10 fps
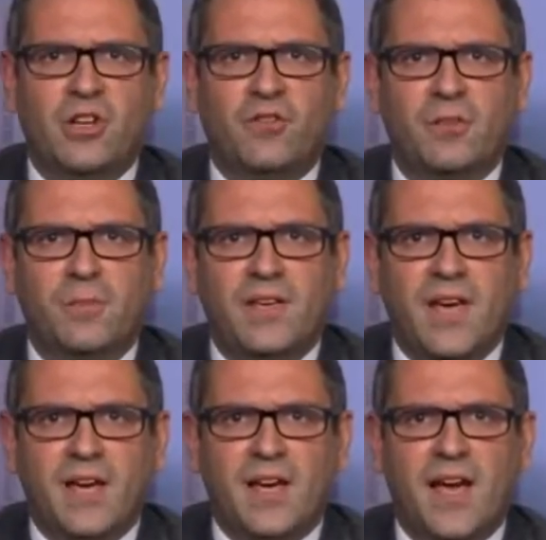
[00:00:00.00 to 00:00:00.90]
of the
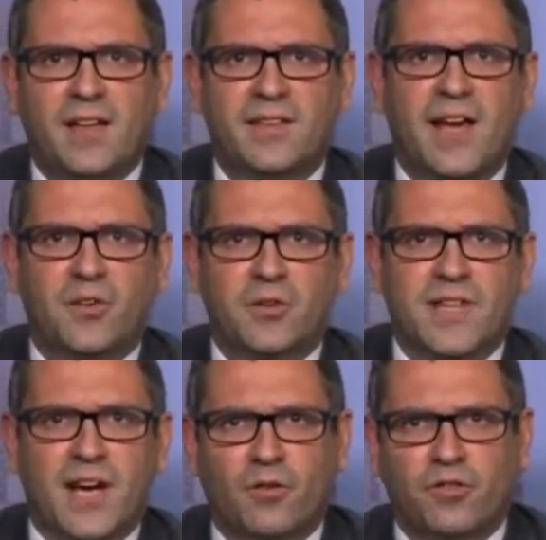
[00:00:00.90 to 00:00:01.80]
PKK at the other
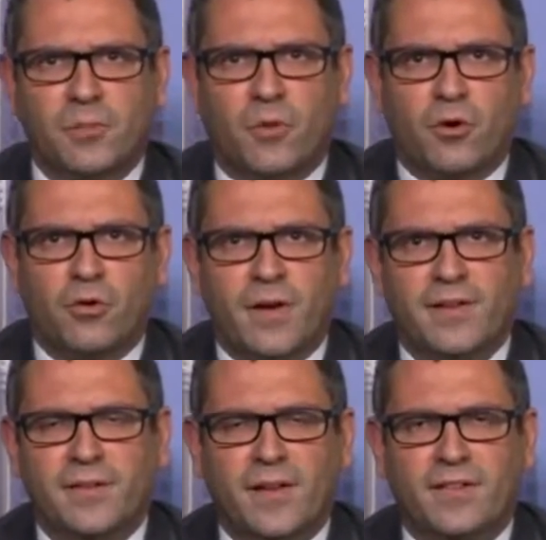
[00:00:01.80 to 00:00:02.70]
side of the border, and
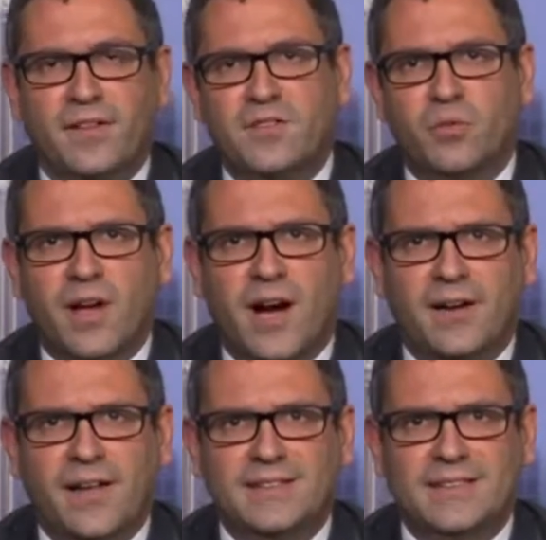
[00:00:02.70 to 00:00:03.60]
in this regard,
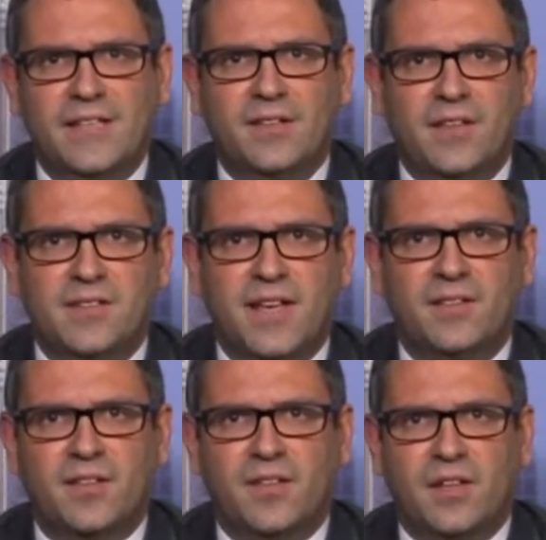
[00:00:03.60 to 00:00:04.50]
they see this
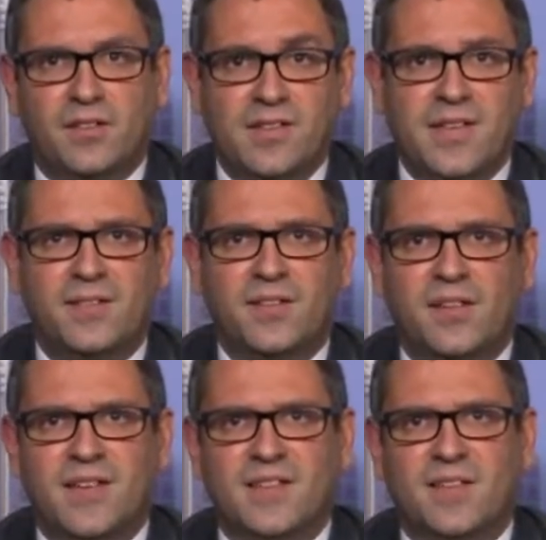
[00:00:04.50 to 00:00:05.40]
entity this entity
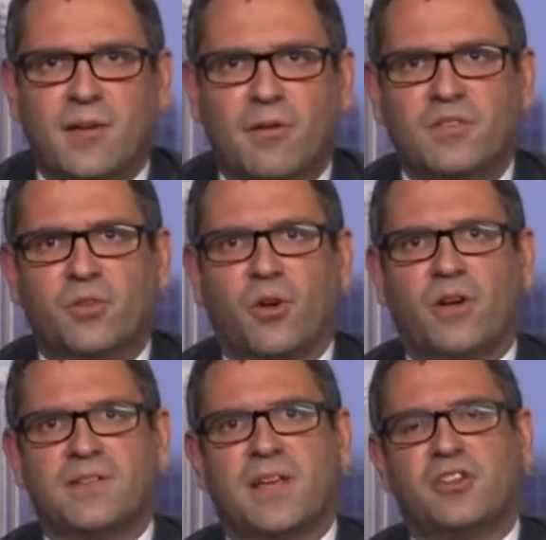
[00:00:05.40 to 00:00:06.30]
as a terrorist
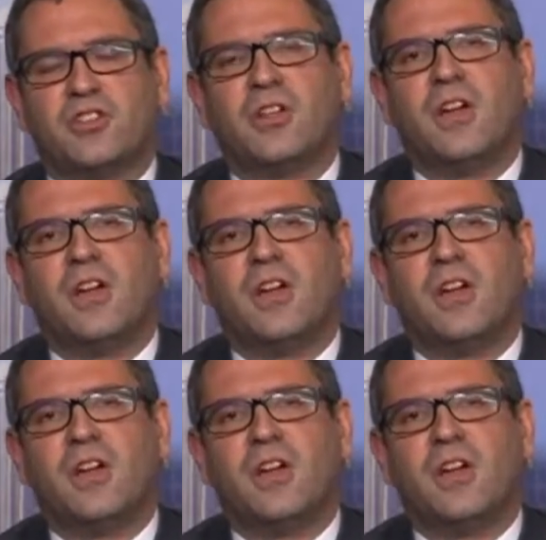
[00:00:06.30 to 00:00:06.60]
organization,